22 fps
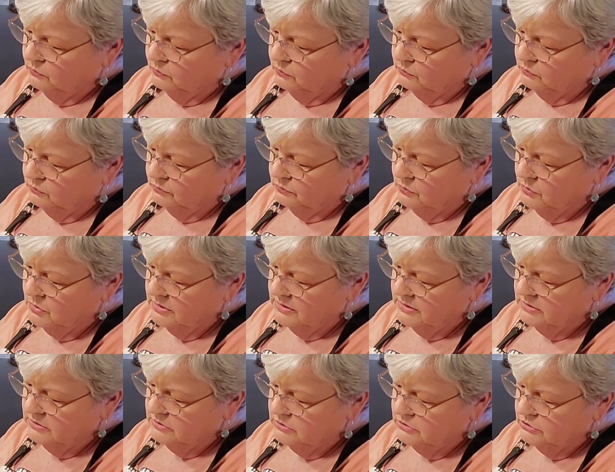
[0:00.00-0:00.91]
and
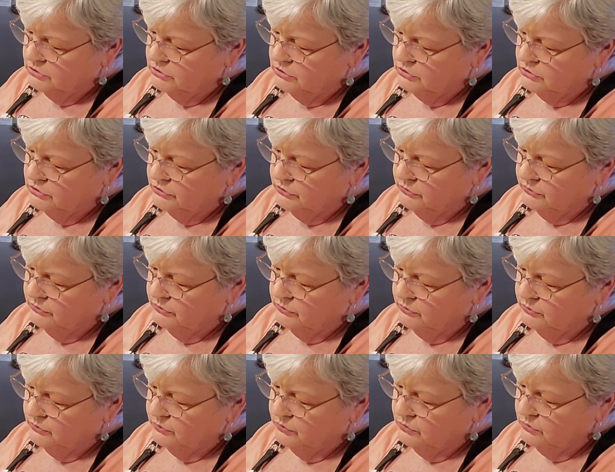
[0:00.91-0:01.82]
4 drops
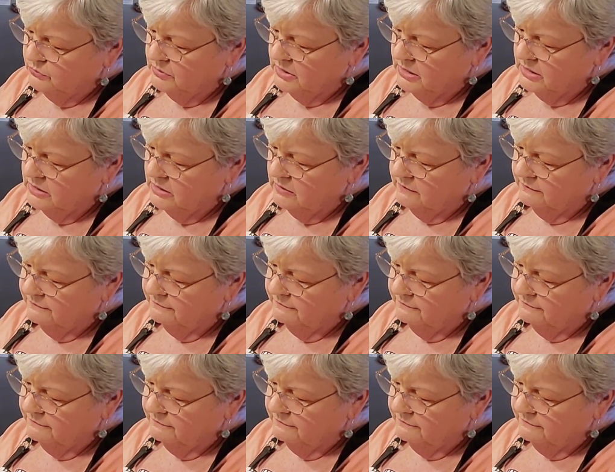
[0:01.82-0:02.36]
of